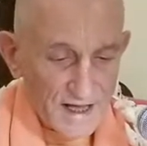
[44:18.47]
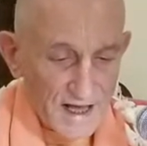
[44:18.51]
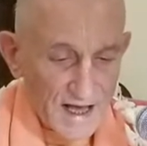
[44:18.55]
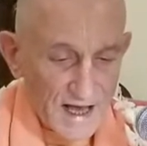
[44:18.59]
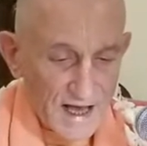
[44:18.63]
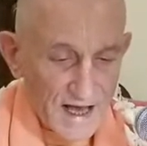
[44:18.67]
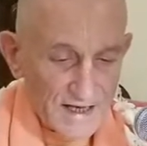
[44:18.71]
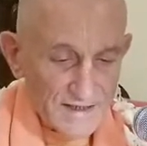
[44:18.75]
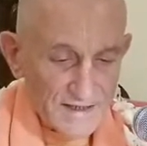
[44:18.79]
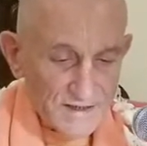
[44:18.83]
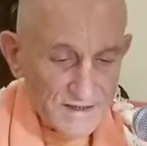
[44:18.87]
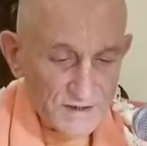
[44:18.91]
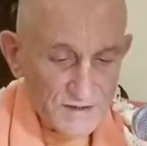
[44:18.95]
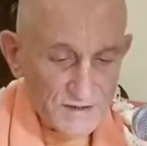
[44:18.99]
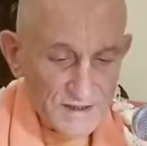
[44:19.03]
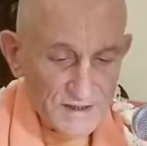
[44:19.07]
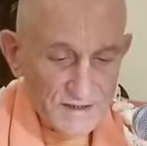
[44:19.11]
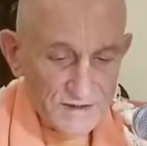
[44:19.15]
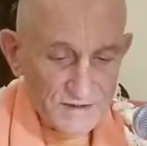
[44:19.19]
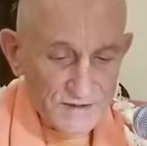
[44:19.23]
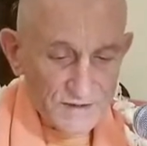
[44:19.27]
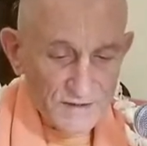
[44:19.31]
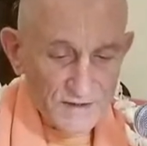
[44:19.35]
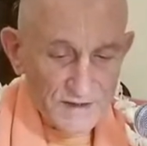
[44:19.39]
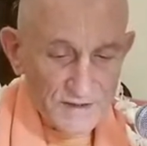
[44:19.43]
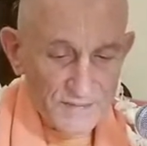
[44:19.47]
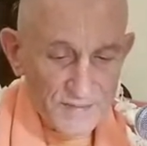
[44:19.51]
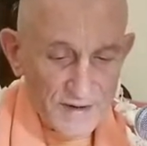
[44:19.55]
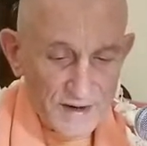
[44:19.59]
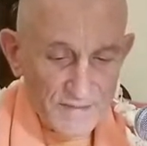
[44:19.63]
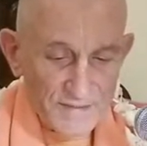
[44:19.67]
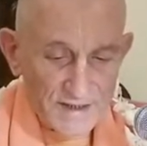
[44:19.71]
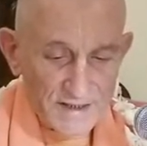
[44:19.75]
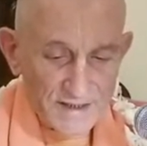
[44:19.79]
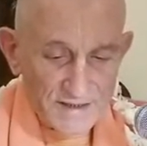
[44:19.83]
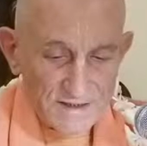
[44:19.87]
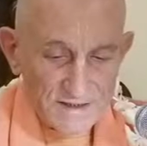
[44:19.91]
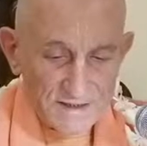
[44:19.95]
As soon as all the
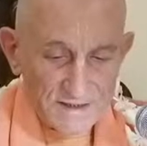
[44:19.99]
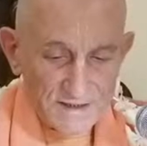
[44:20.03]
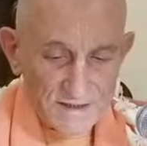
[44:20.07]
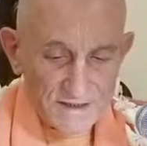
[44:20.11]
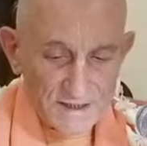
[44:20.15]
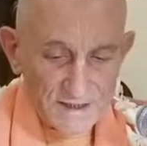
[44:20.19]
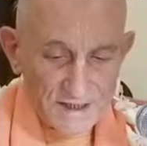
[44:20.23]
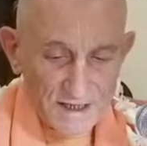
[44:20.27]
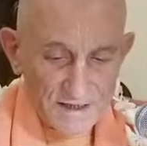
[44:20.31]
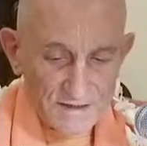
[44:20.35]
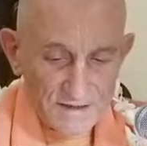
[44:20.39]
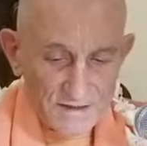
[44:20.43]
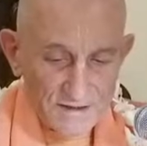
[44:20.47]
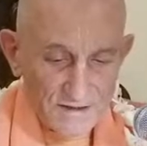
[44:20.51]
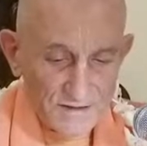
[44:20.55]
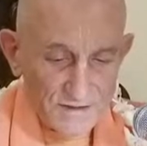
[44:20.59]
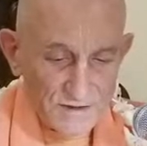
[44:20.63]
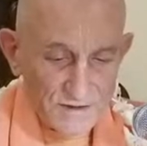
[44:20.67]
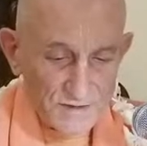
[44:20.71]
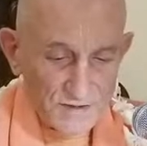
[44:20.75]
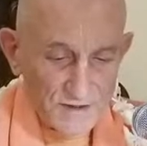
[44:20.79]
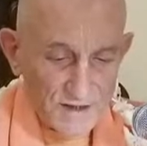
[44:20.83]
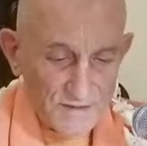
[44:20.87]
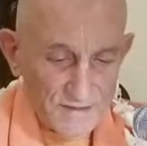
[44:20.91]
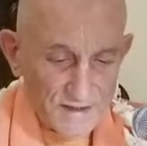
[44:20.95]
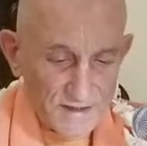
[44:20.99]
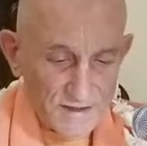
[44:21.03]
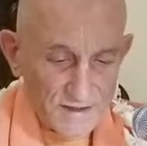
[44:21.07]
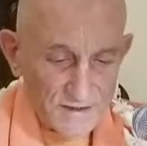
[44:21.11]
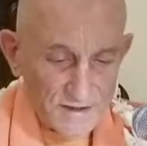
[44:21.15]
Brahmanas and Sanatana Goswami